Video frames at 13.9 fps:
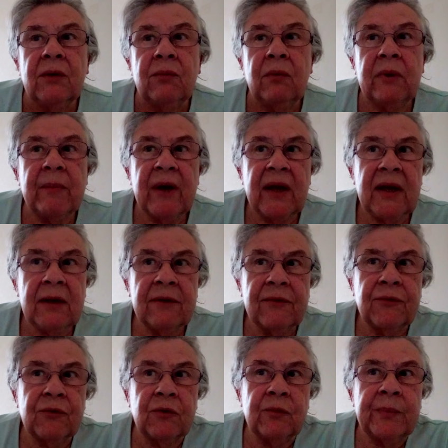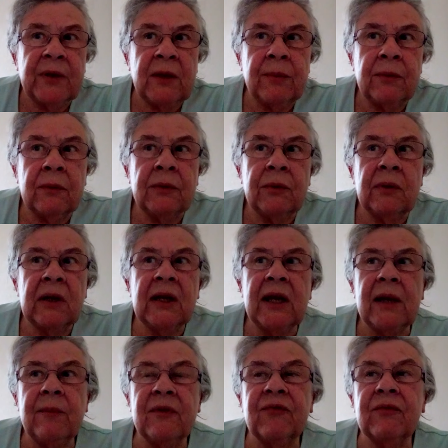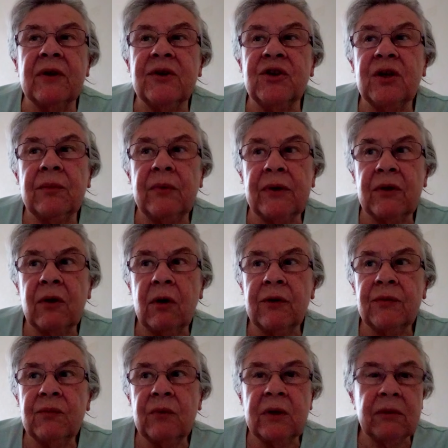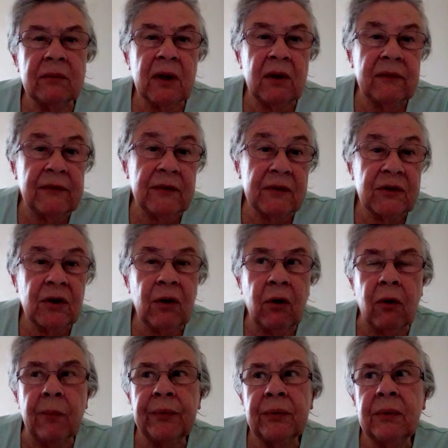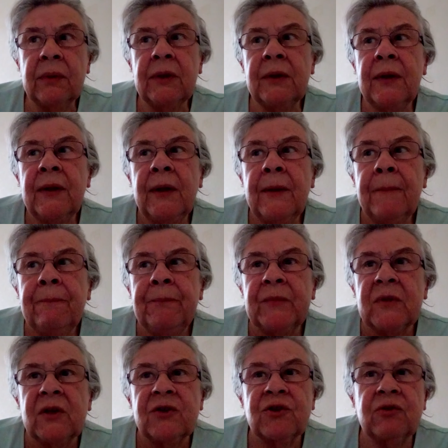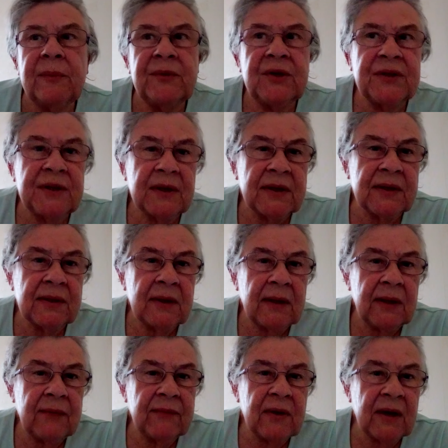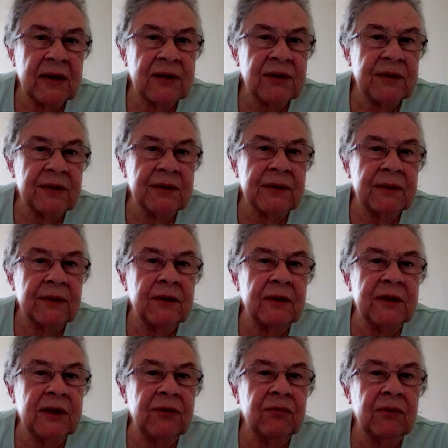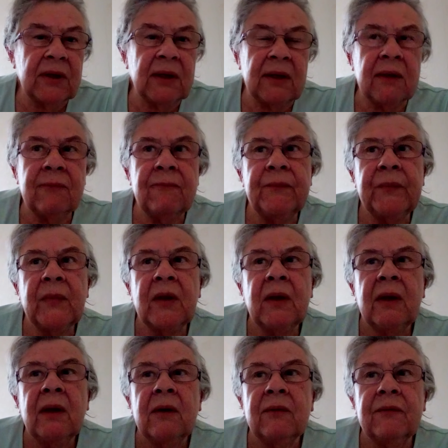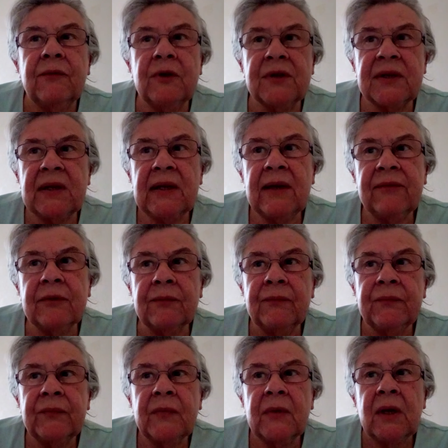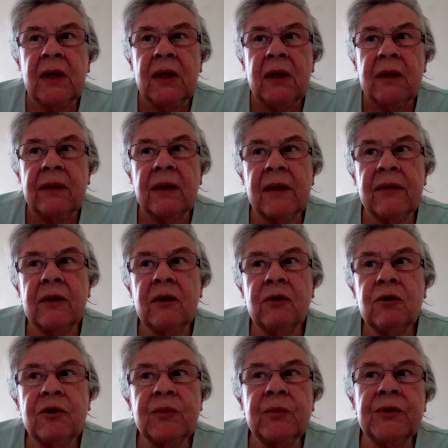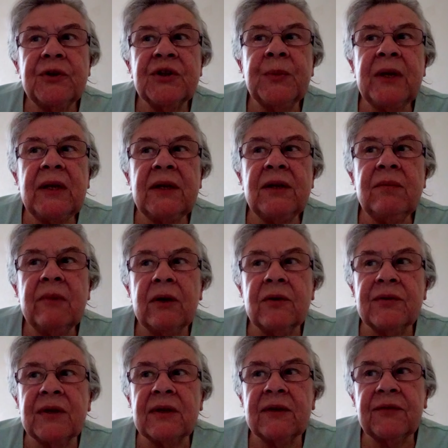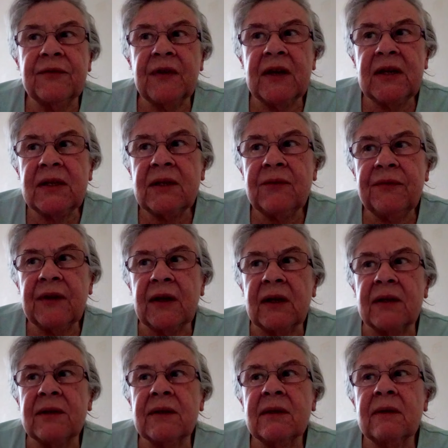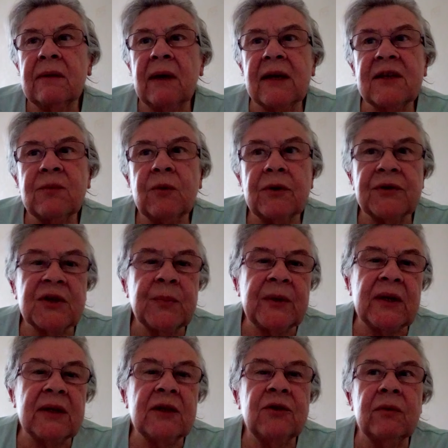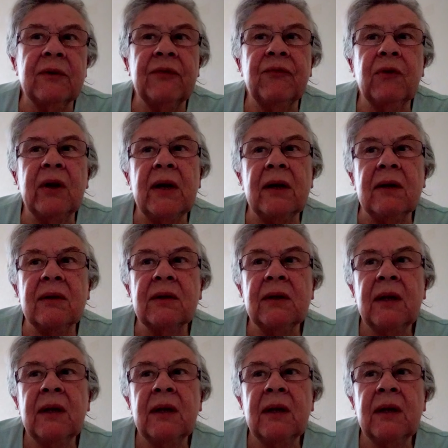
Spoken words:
We may have thought people who claimed friendship with God were over the top. Scripture says in Exodus 33, verse 11, that the Lord would speak to Moses face to face as one speaks to a friend.